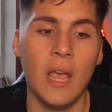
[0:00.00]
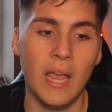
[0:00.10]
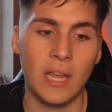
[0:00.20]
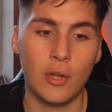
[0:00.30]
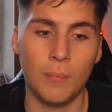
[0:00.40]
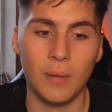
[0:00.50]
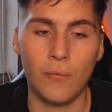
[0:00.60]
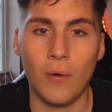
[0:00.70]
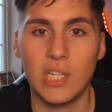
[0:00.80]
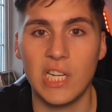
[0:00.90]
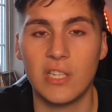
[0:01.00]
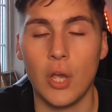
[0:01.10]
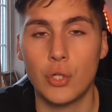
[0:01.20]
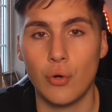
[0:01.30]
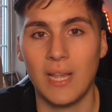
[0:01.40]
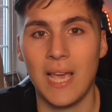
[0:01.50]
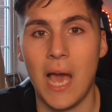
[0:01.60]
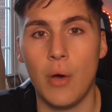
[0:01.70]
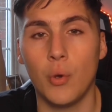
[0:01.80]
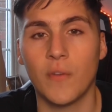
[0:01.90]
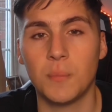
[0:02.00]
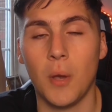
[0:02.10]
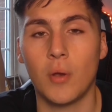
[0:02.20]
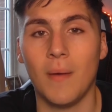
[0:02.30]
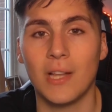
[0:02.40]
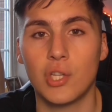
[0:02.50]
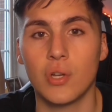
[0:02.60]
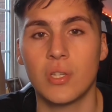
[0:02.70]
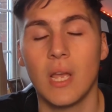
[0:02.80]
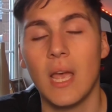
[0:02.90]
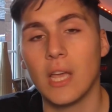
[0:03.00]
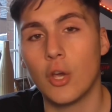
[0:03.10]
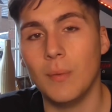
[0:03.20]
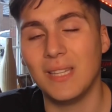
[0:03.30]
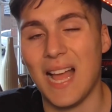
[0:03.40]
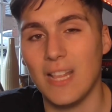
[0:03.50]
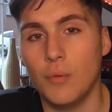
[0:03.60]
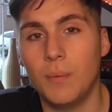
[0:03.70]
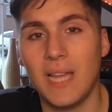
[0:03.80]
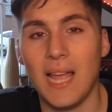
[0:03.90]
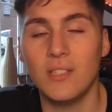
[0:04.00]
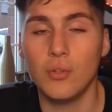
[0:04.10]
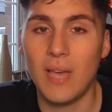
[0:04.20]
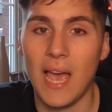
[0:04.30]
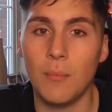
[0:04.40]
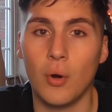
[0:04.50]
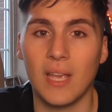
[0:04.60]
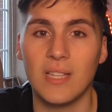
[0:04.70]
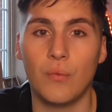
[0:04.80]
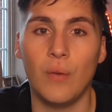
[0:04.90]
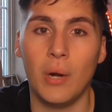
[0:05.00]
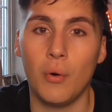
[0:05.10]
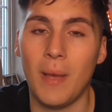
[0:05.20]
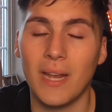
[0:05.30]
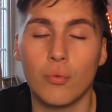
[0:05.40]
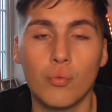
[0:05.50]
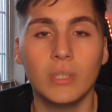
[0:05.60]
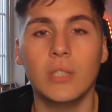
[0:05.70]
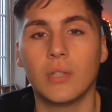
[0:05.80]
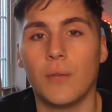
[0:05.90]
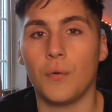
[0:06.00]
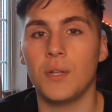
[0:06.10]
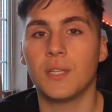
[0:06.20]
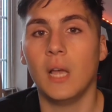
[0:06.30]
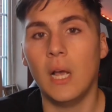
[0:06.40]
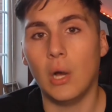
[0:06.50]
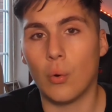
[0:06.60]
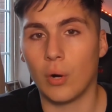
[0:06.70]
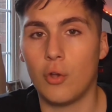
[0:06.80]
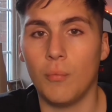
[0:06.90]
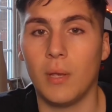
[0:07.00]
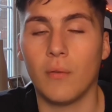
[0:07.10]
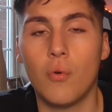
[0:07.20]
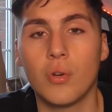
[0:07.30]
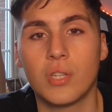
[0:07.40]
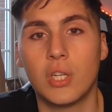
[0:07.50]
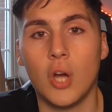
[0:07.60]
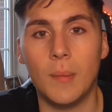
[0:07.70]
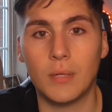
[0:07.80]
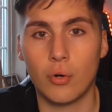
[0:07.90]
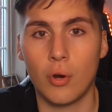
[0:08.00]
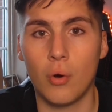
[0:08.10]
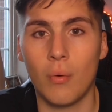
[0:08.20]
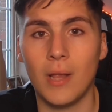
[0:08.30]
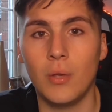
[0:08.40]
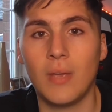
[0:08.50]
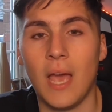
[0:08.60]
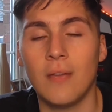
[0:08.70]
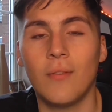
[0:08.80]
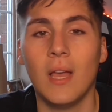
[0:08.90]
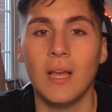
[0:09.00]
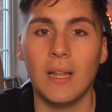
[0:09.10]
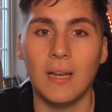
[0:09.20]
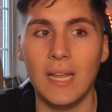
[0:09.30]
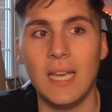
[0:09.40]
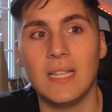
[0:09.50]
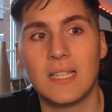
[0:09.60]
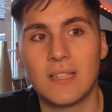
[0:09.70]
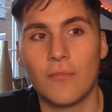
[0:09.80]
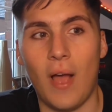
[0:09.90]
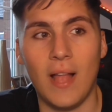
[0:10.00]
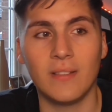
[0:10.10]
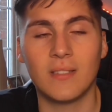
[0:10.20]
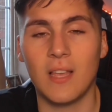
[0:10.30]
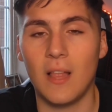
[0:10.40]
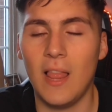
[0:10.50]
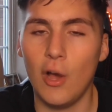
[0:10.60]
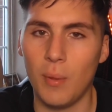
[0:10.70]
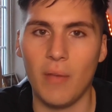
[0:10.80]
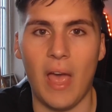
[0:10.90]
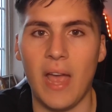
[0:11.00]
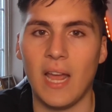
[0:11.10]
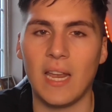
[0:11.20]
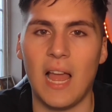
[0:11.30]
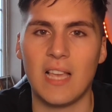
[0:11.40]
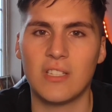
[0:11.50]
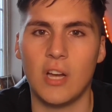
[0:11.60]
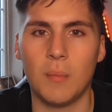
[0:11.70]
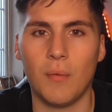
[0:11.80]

It could be Francisco Trincao, who I've spoke about just. It could be Daniel Podence, who came on against Villa and made a real difference. Or it could be, of course, Adama Traore, who gave Leeds fans a little bit of a headache last time.